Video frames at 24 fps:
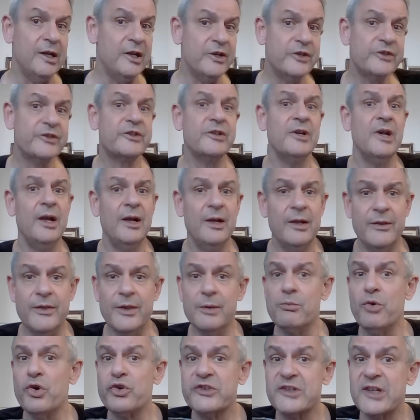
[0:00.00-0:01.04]
is
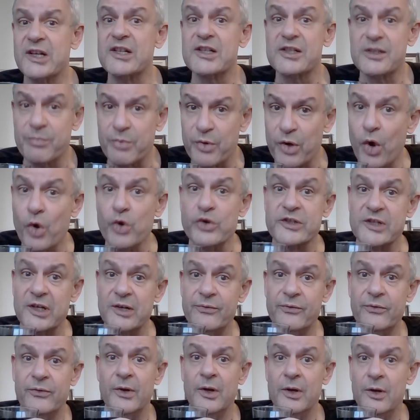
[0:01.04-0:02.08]
the most
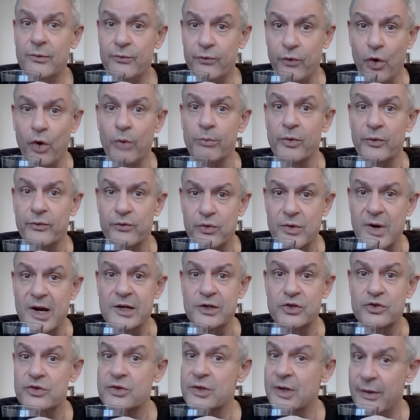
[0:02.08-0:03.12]
explosive form of
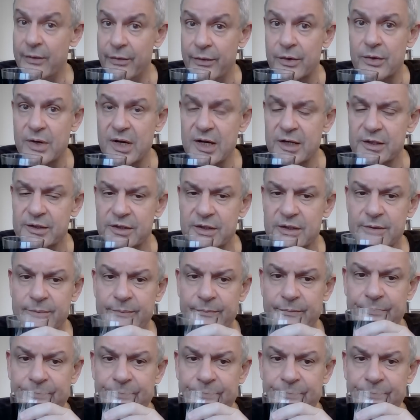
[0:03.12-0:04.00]
rage there is.